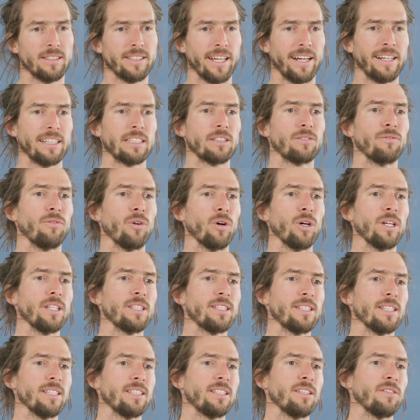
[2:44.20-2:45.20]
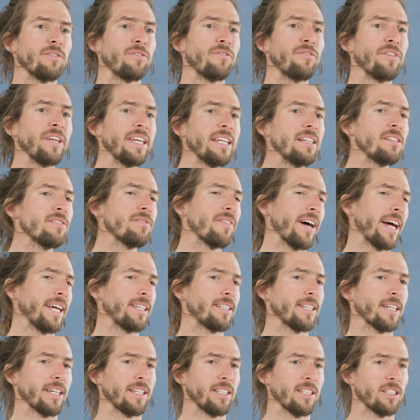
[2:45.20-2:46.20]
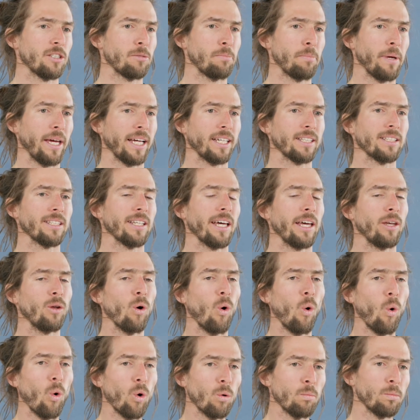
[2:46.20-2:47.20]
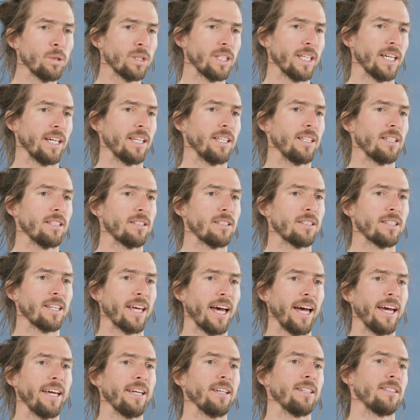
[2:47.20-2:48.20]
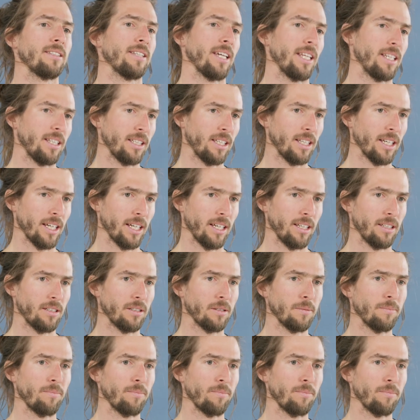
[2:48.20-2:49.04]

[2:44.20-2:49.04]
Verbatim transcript: you'll be found more quickly. There are lots of other features that make the Diract Voice an